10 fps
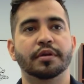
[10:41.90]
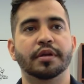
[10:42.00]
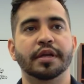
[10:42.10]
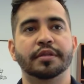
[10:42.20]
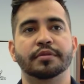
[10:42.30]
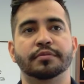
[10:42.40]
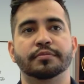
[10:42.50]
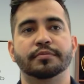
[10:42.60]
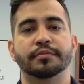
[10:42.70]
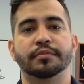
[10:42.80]
And
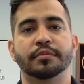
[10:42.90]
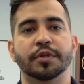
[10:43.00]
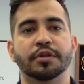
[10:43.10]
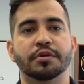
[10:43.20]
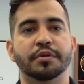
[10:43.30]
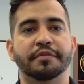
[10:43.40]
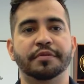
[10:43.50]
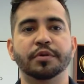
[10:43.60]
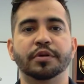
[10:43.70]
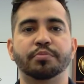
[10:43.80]
if
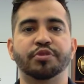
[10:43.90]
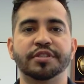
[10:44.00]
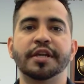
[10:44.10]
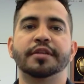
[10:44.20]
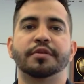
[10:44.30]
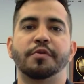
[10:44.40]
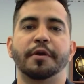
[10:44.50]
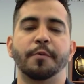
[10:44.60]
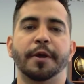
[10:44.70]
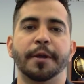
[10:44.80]
you present it the
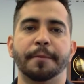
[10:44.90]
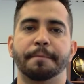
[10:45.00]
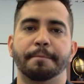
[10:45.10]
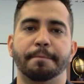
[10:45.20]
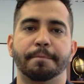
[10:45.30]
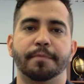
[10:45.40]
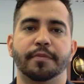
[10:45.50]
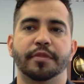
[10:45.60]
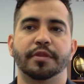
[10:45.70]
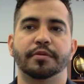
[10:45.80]
right way,
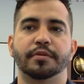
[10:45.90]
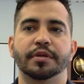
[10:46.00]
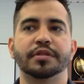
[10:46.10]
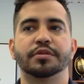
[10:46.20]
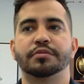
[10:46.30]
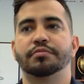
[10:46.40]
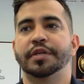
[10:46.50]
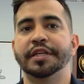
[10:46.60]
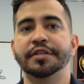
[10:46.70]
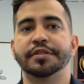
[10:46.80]
it's
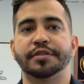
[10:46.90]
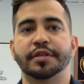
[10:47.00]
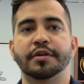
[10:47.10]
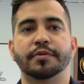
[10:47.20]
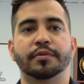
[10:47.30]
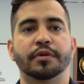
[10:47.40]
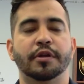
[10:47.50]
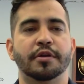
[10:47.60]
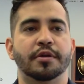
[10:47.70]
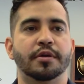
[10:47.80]
an easy sell.
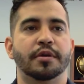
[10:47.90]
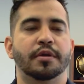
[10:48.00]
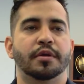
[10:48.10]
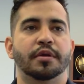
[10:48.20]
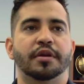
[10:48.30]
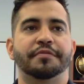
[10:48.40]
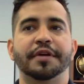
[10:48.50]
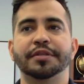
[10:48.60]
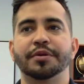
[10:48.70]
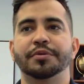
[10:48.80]
If
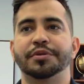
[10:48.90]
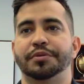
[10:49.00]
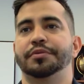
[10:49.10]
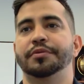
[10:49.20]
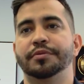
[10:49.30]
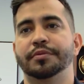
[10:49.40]
I told you